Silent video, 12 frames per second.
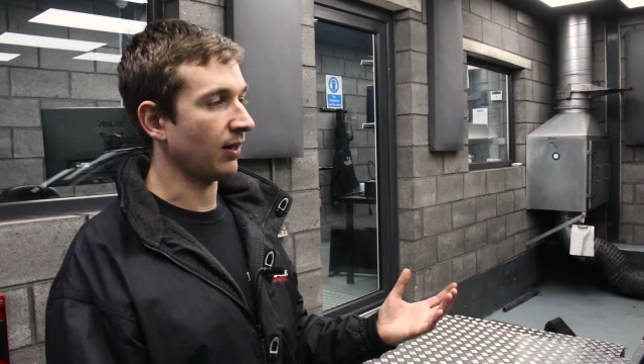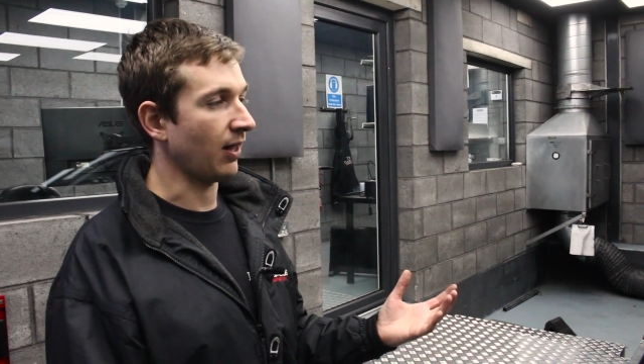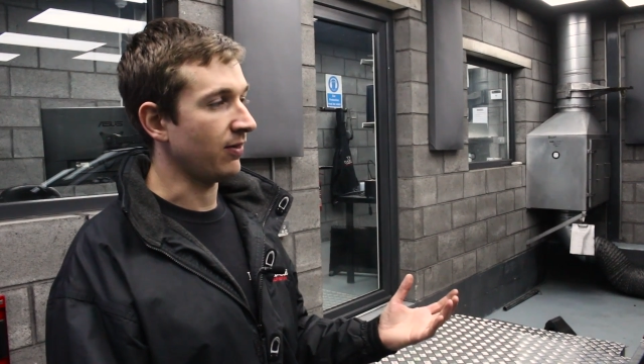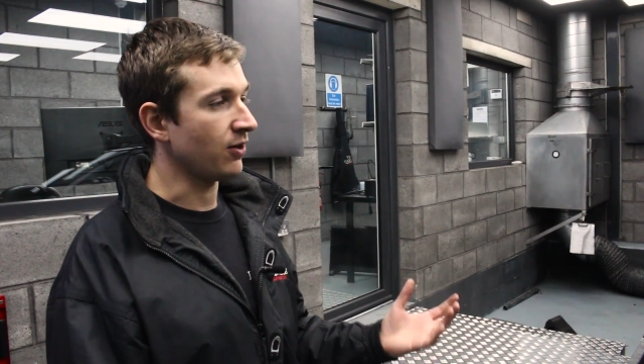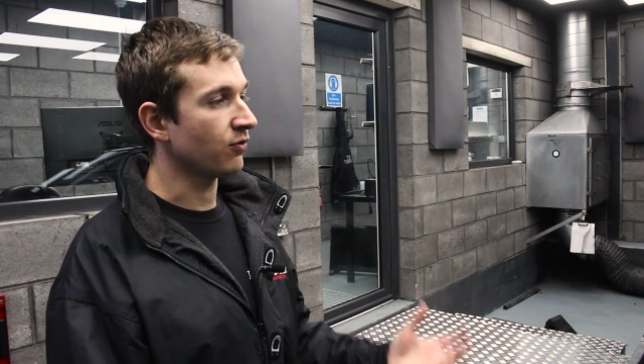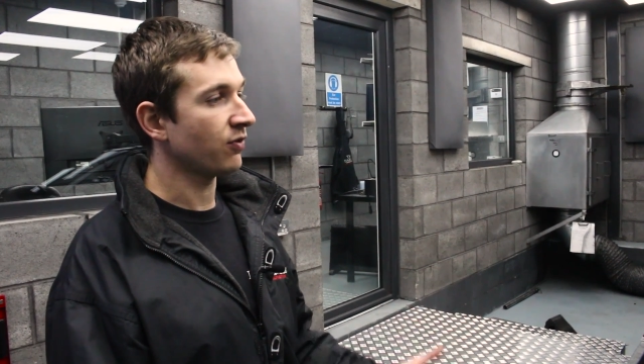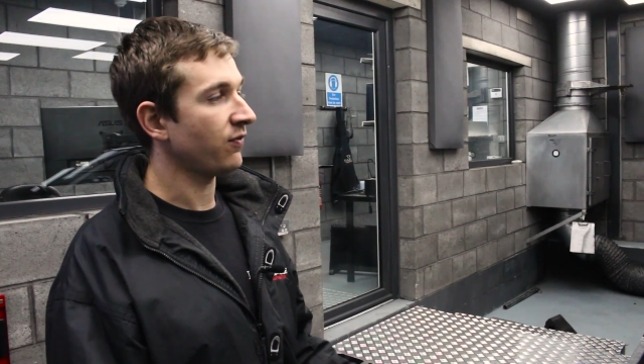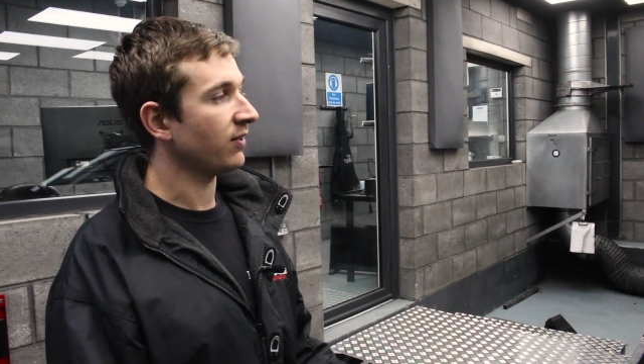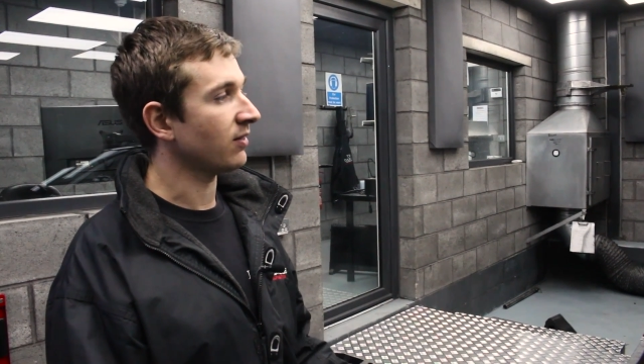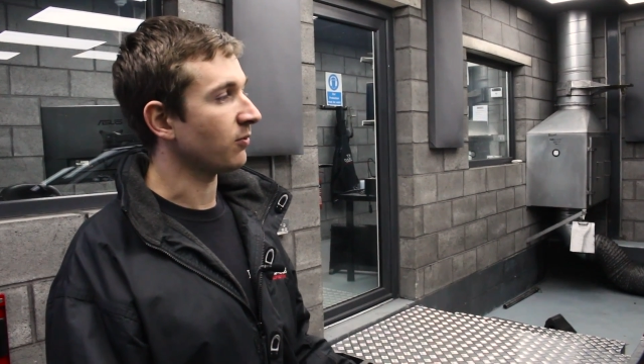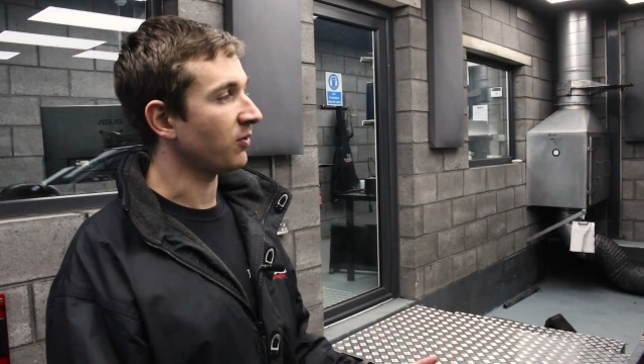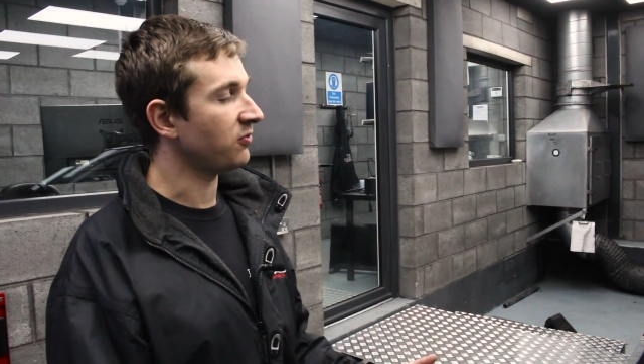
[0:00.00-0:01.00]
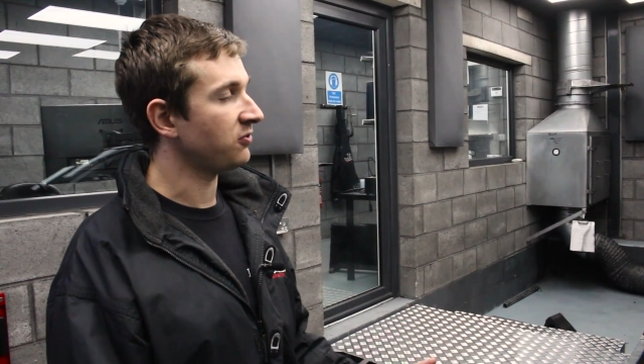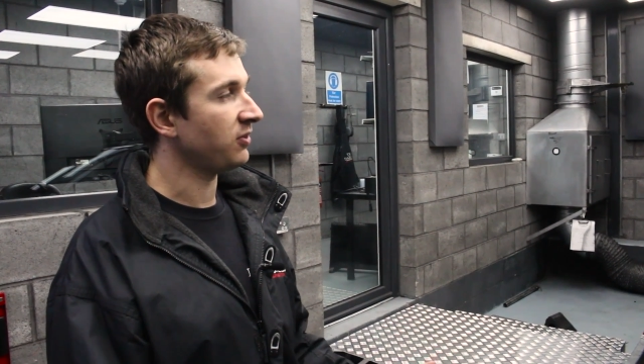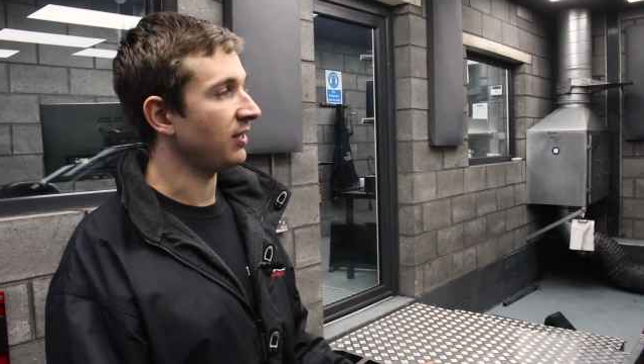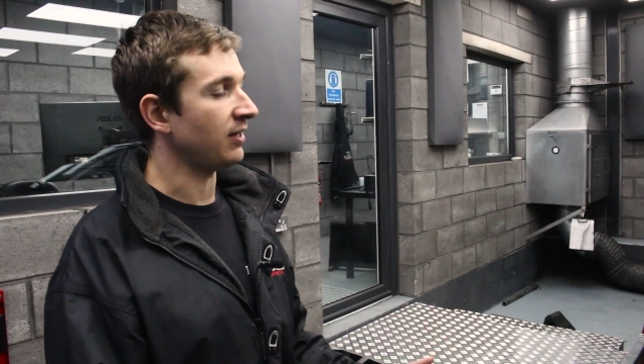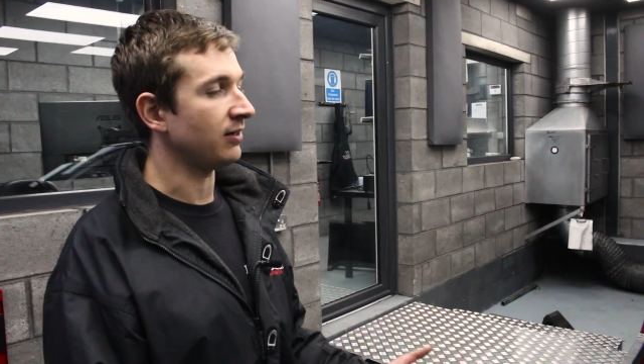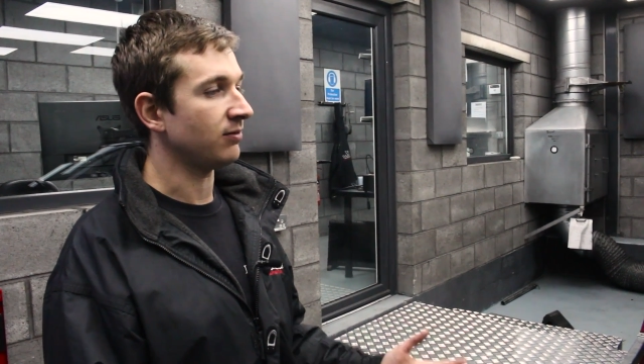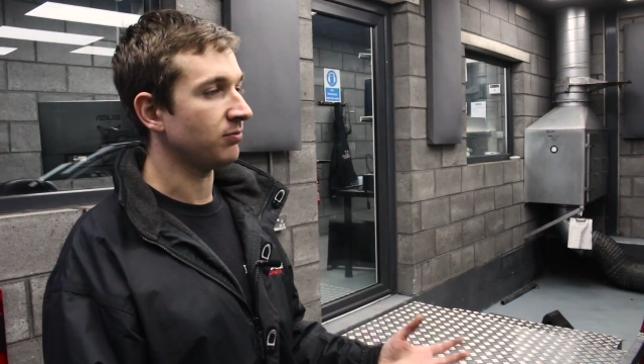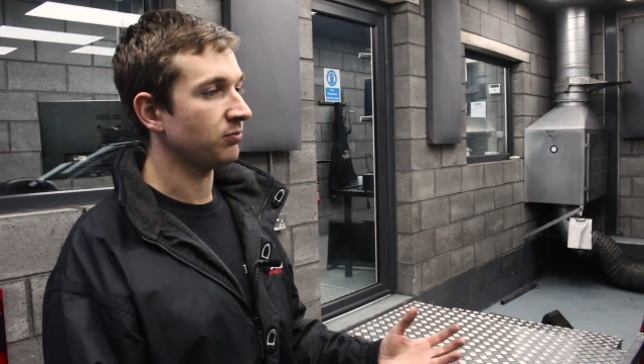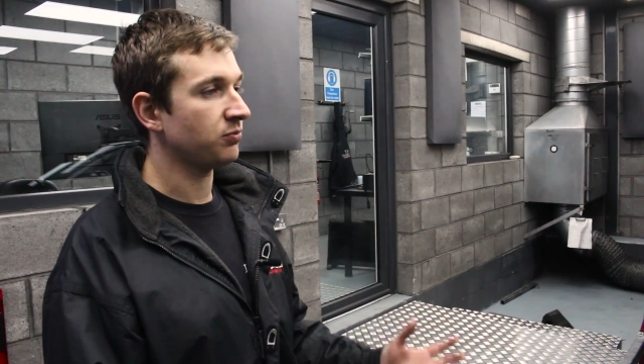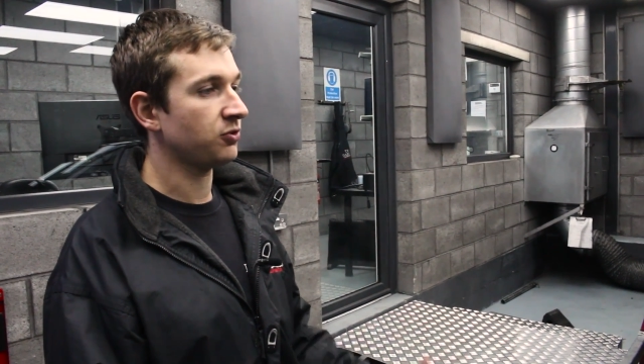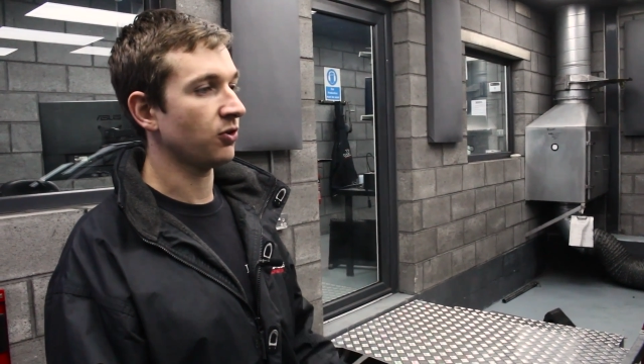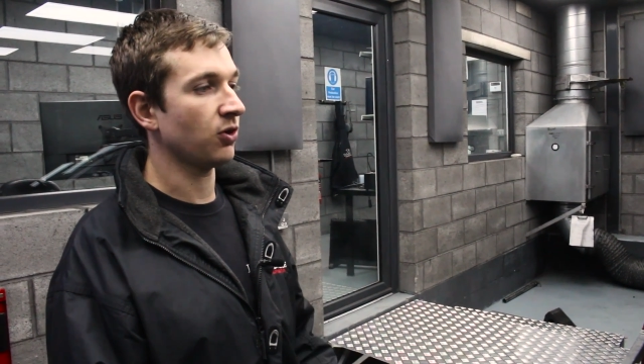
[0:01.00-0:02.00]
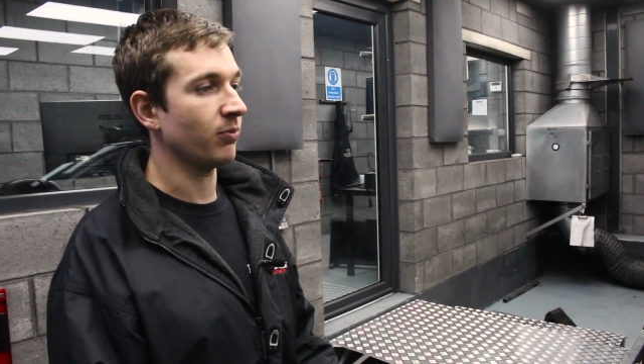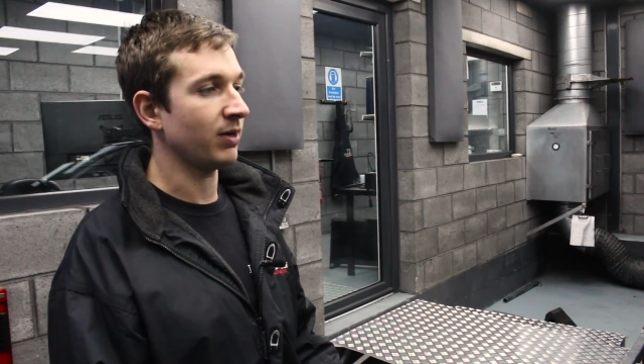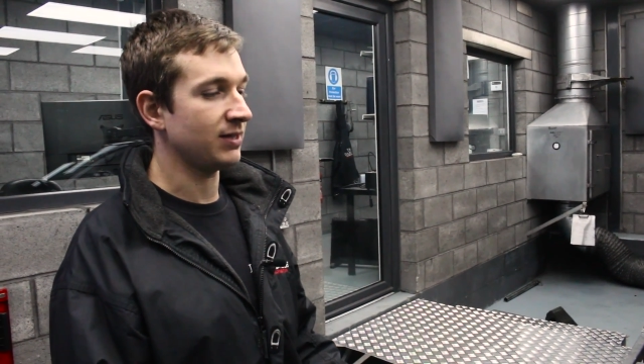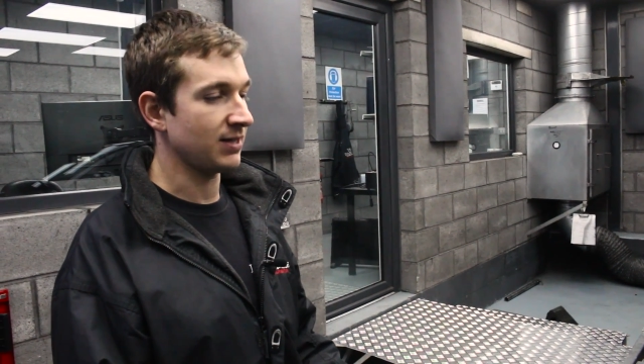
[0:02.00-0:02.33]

and the other thing that we've seen so many